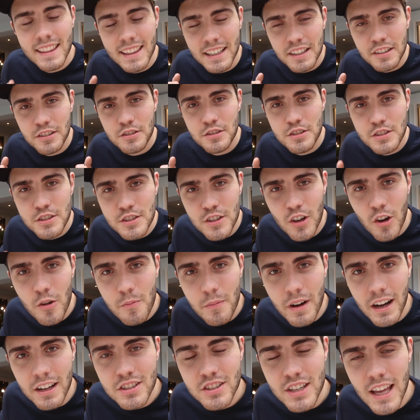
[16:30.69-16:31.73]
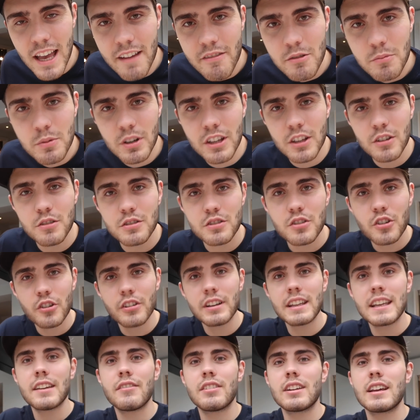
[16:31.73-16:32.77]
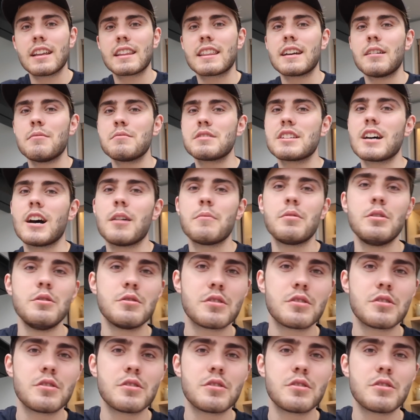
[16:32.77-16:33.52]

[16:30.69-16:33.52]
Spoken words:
Thank you so much to everybody who's already given it a thumbs up,